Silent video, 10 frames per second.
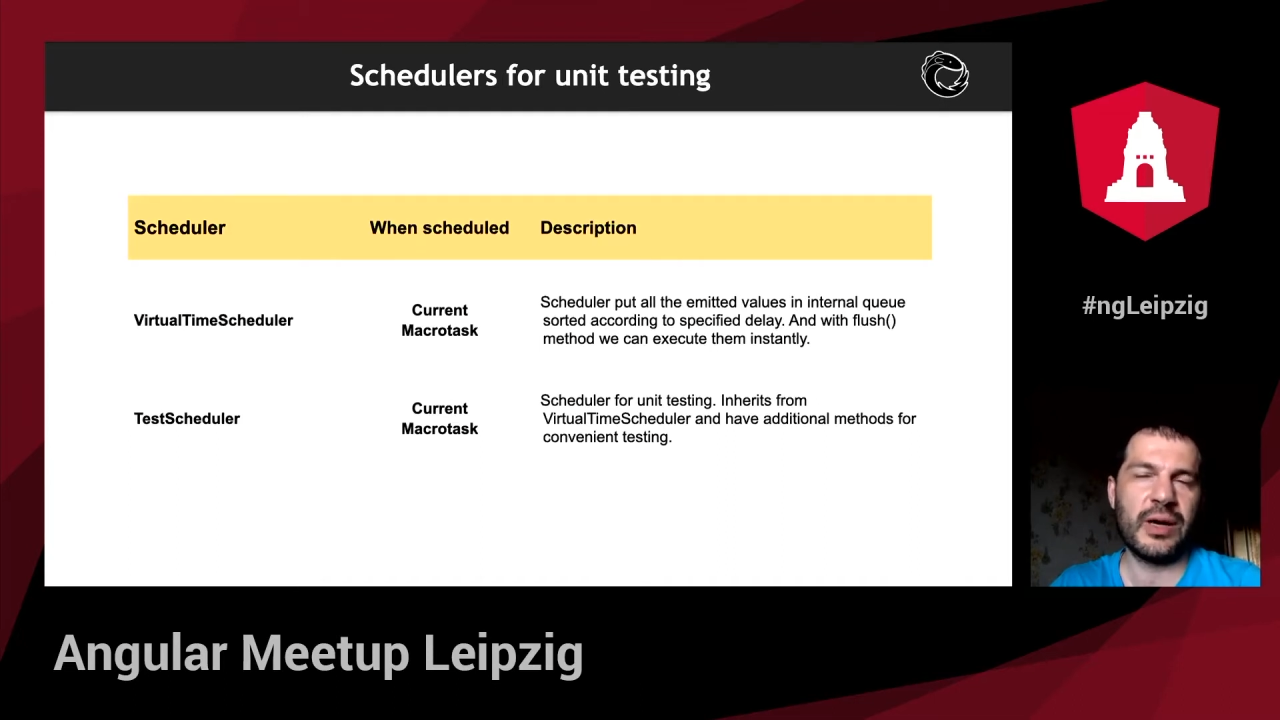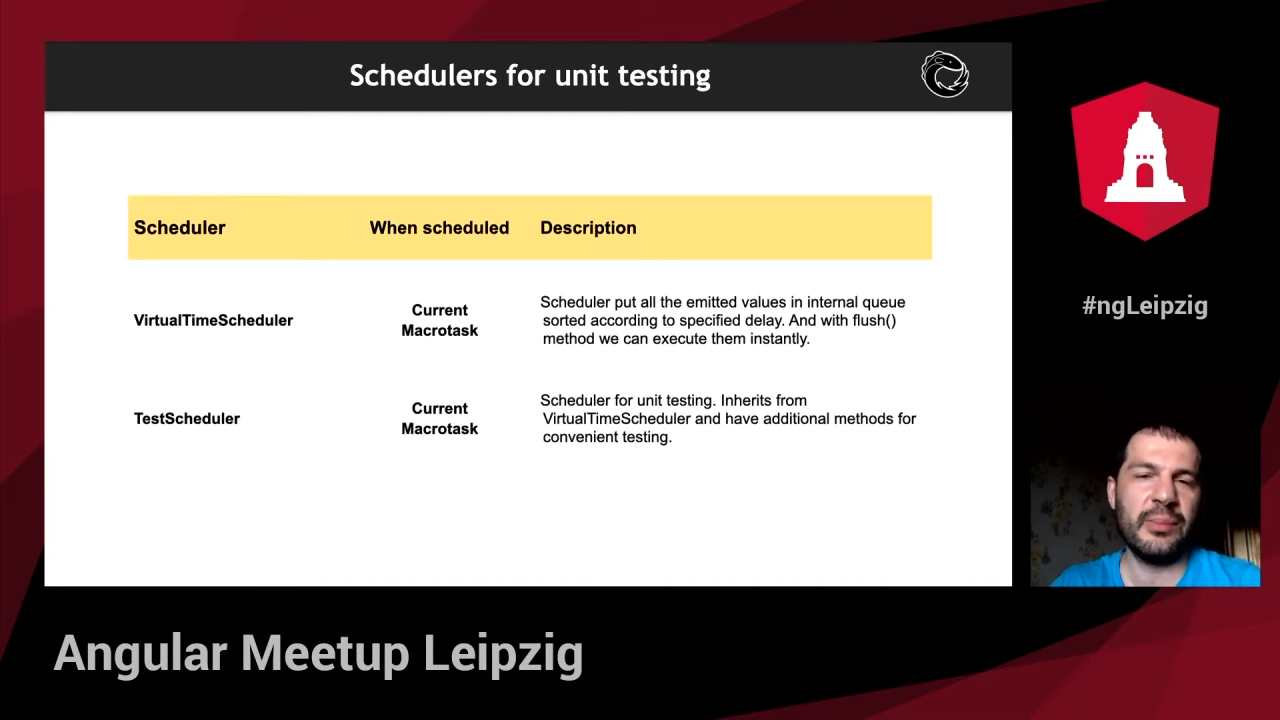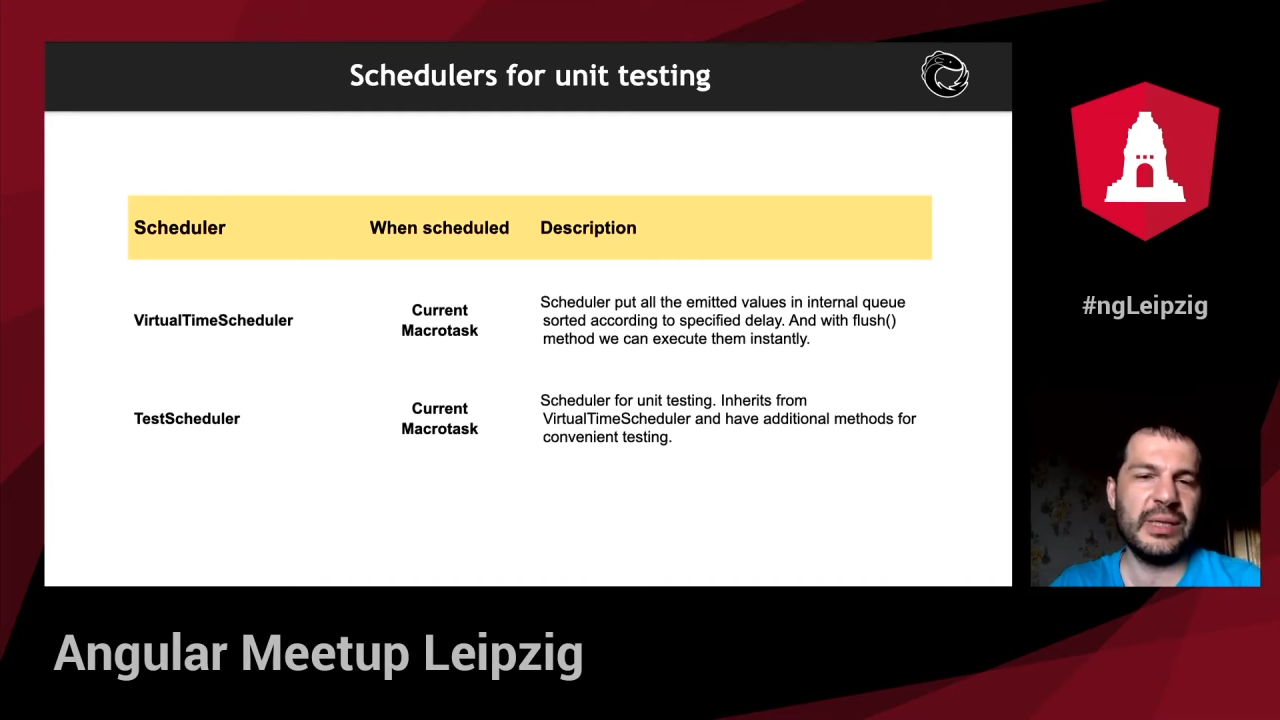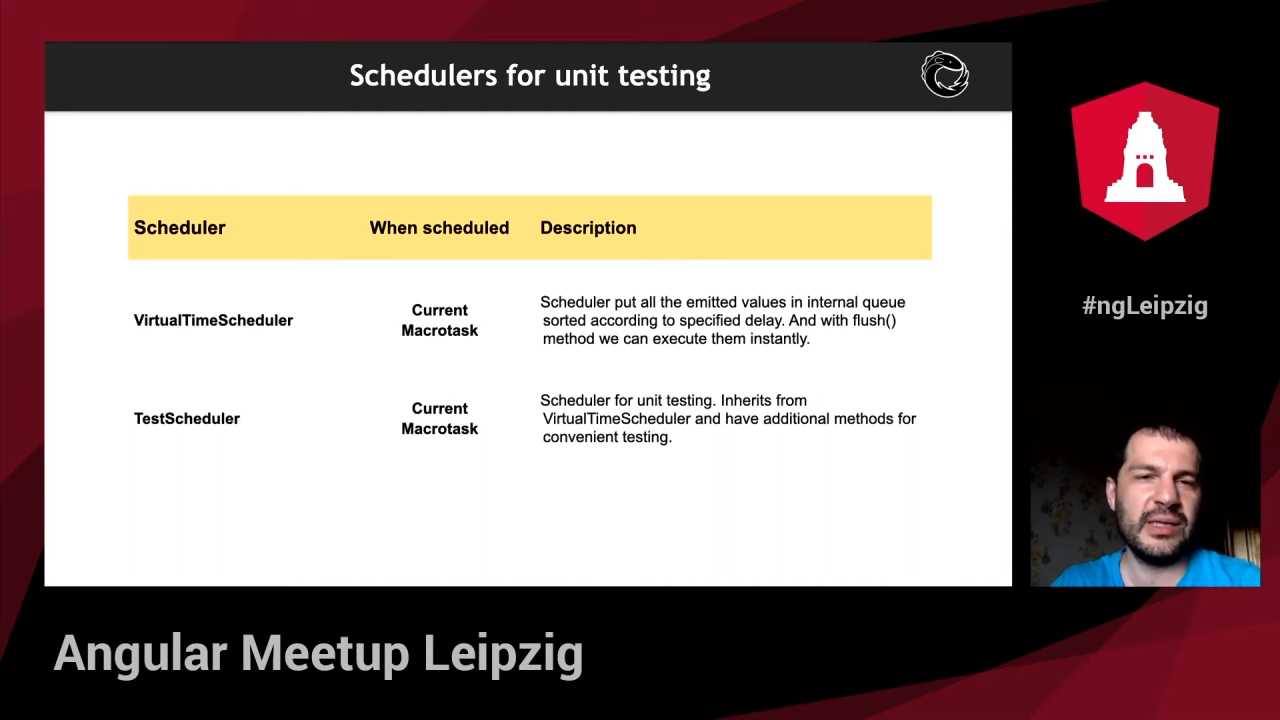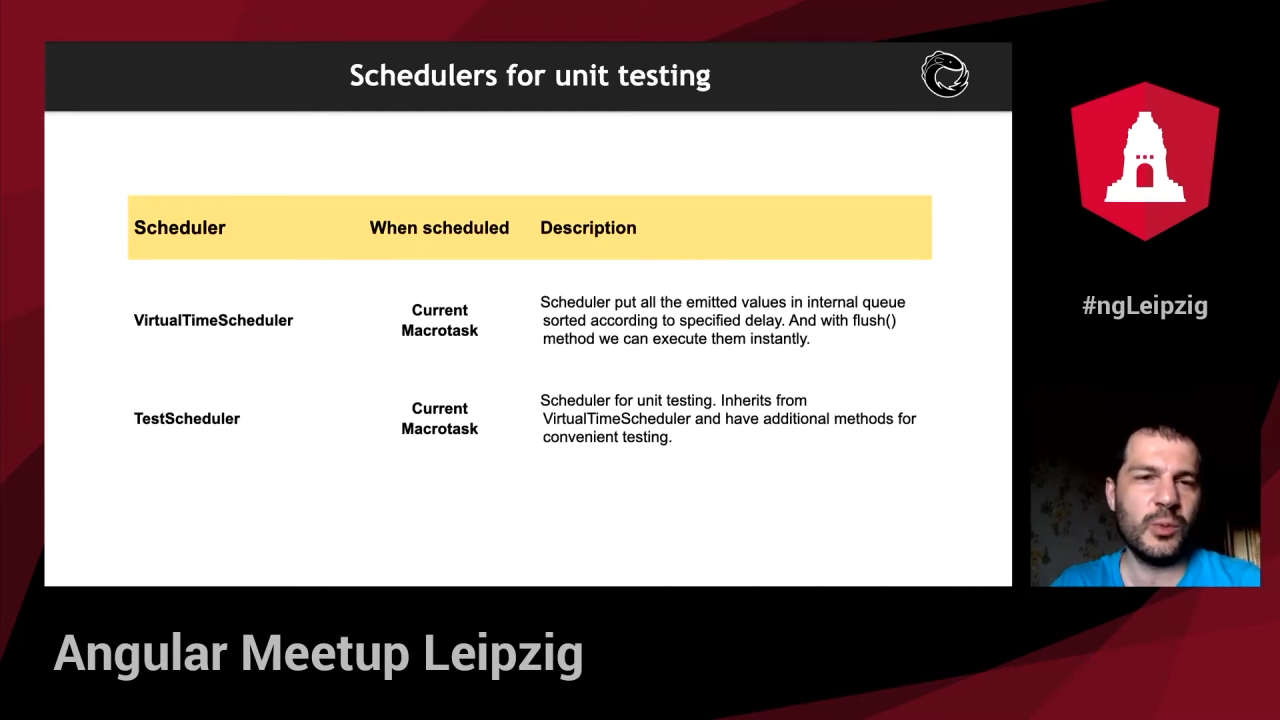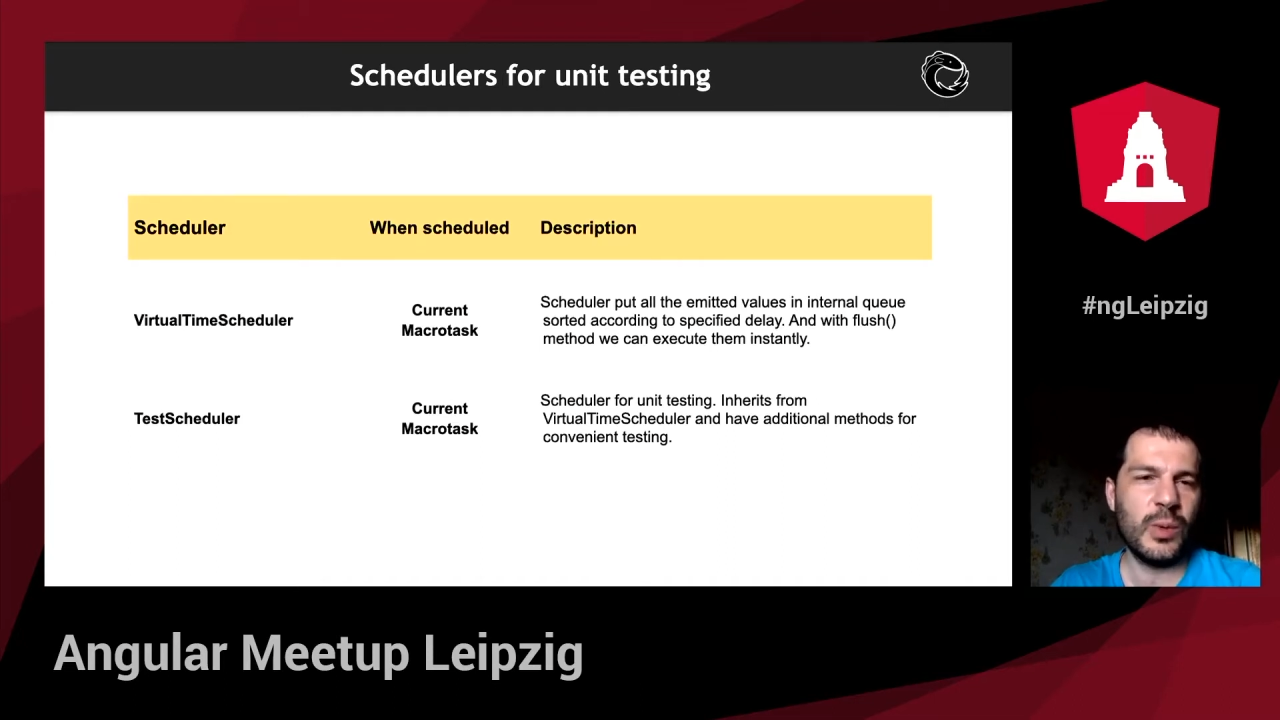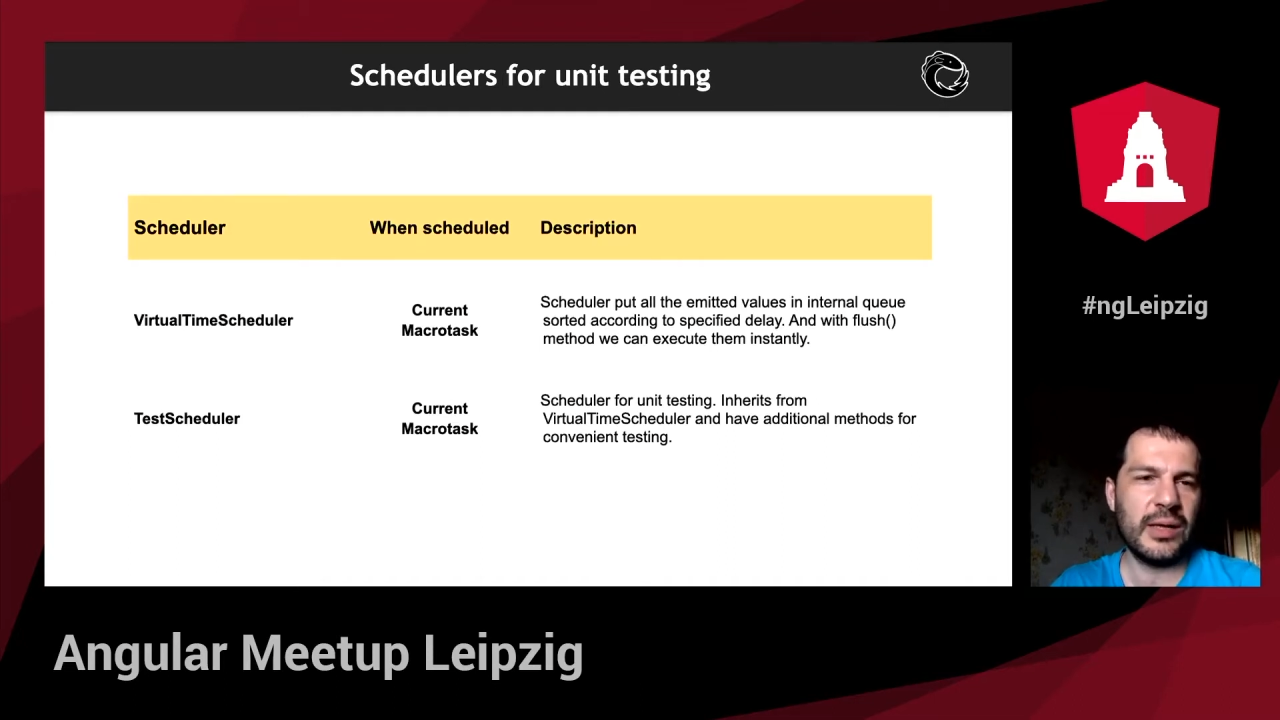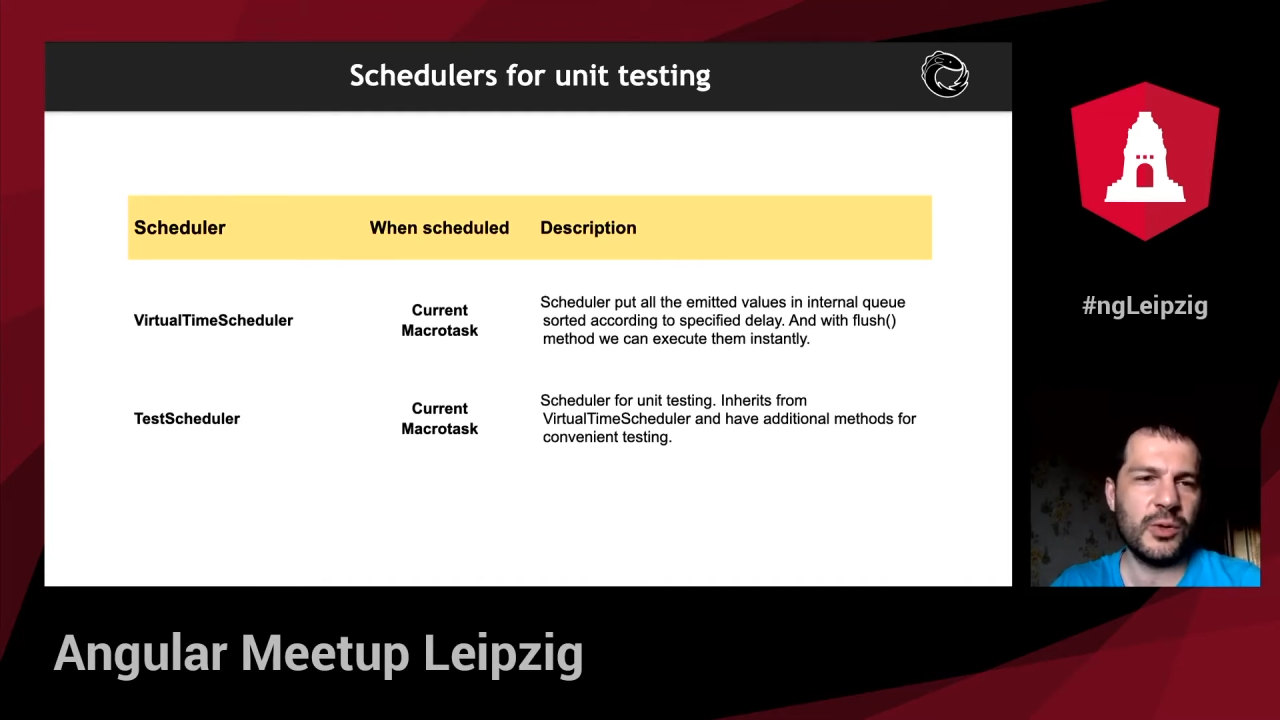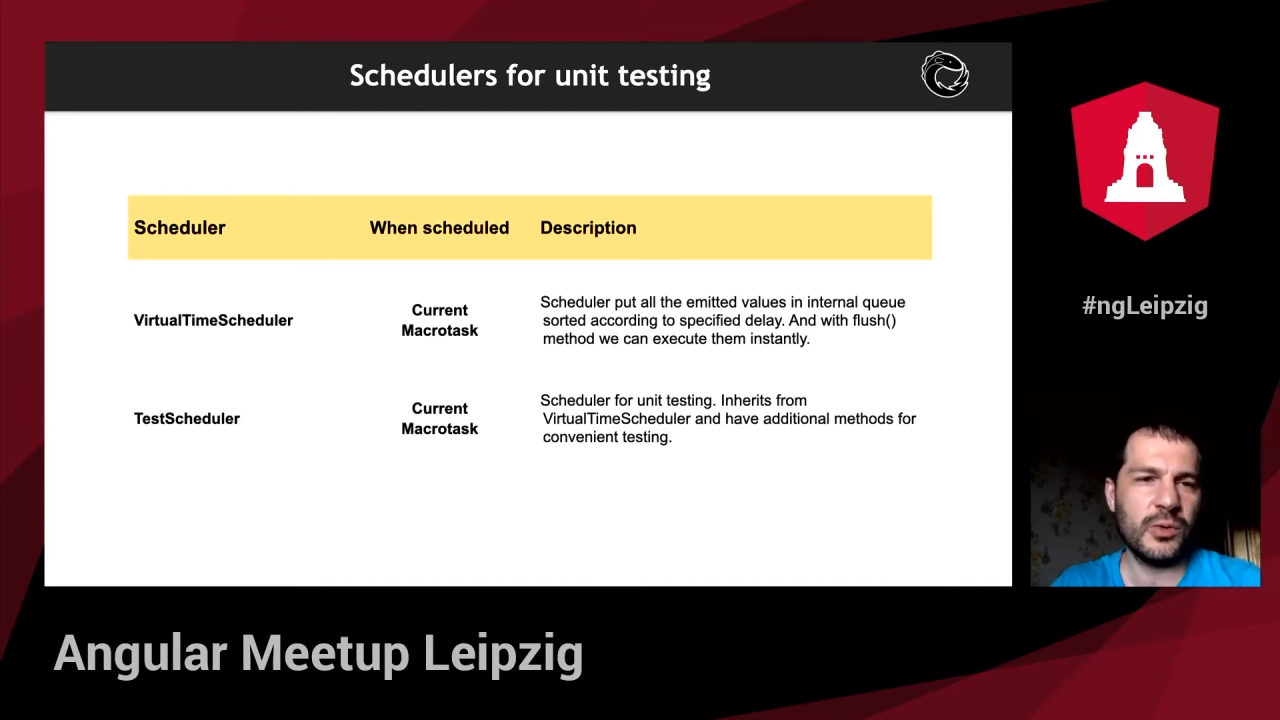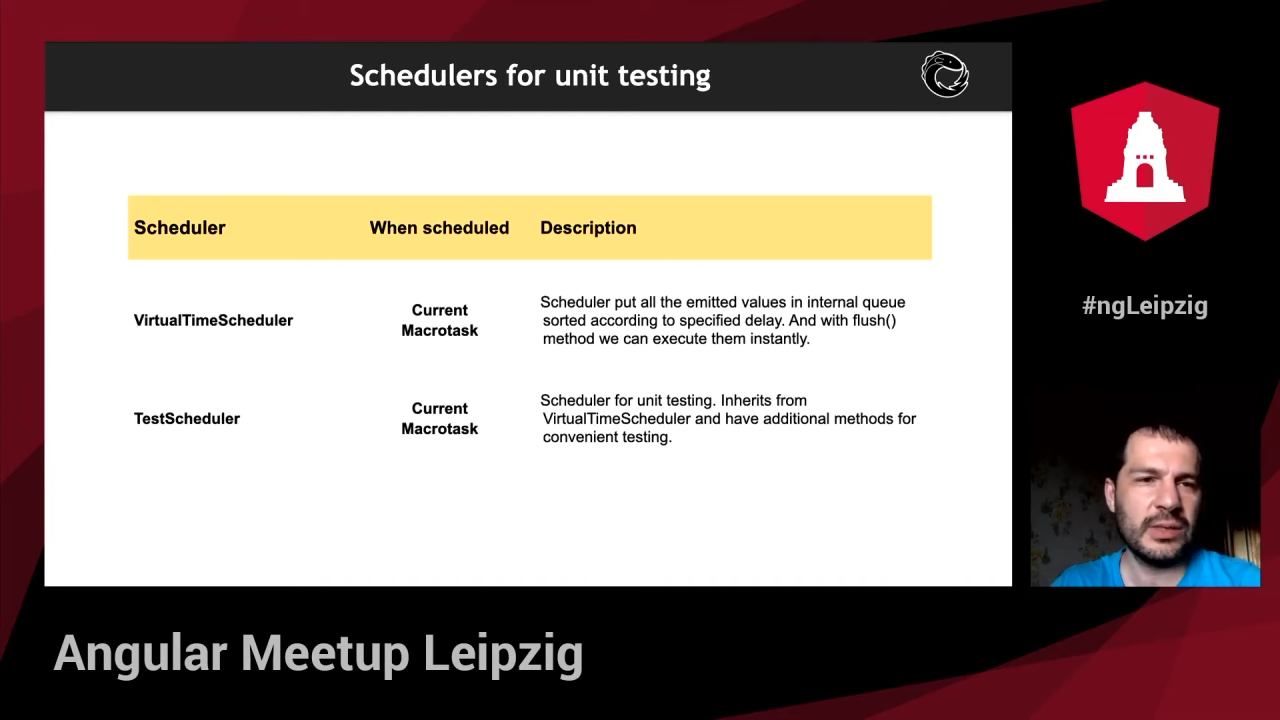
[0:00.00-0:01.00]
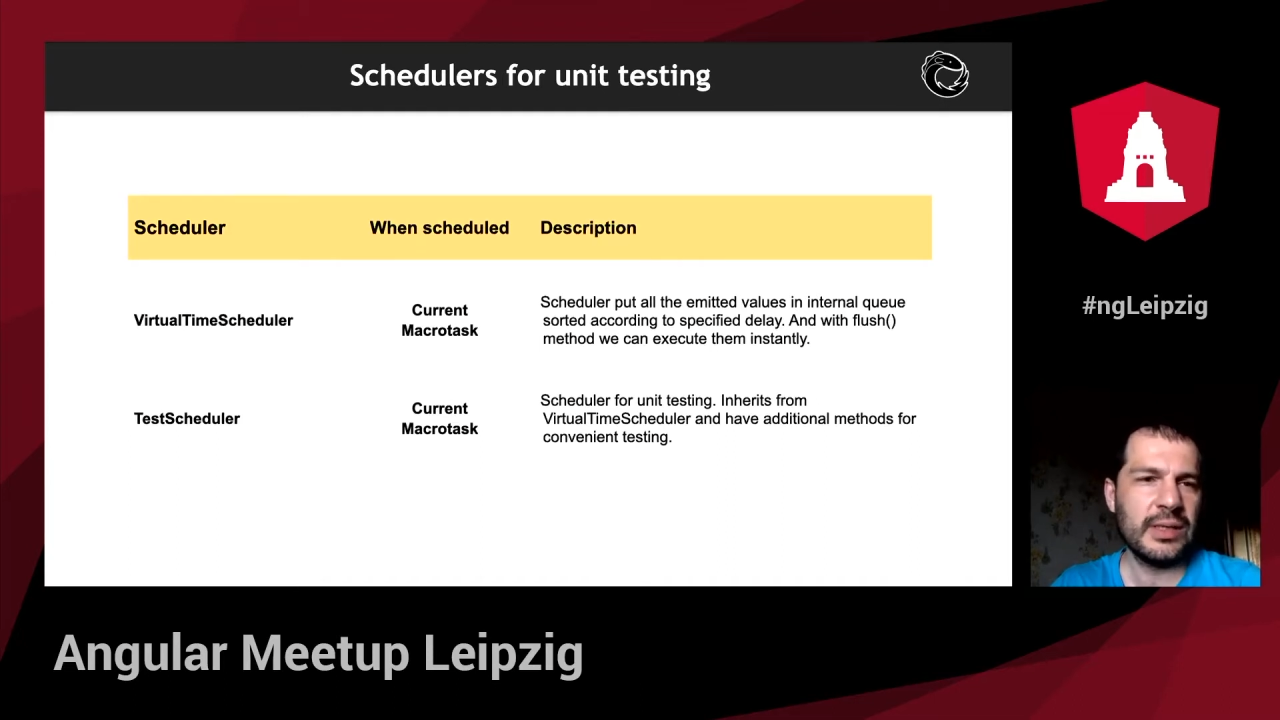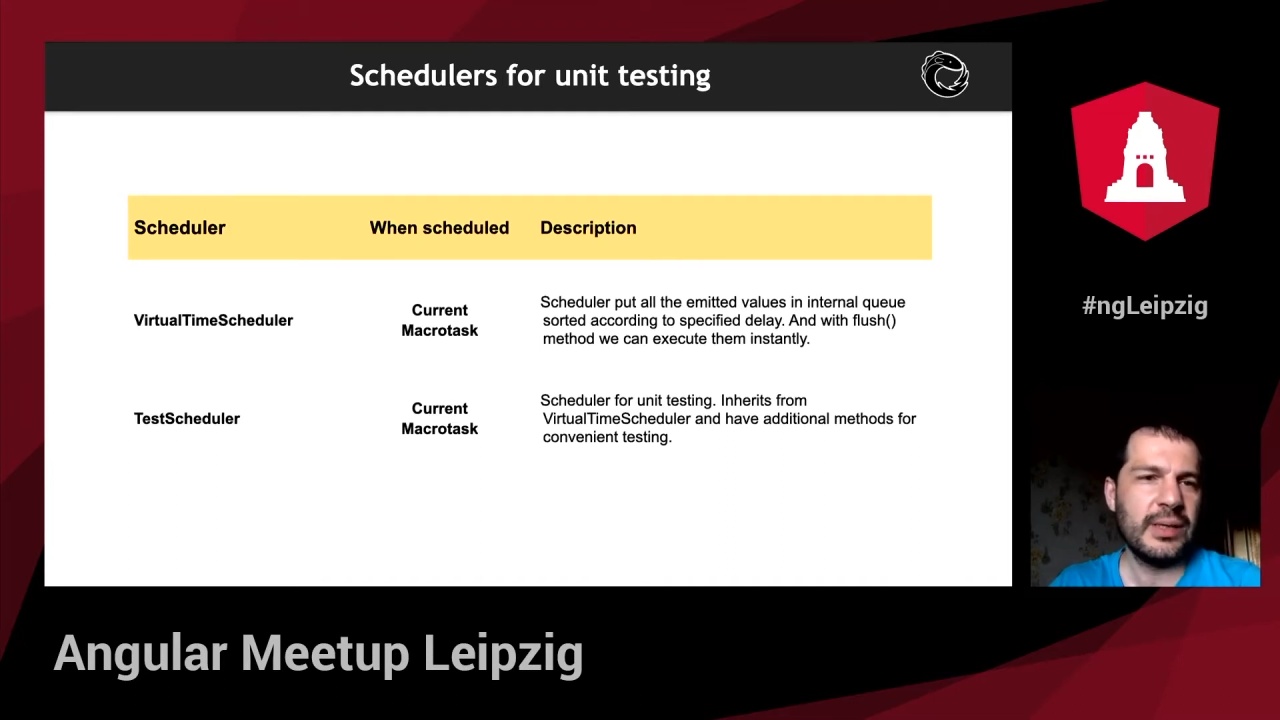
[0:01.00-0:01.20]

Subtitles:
emitting value,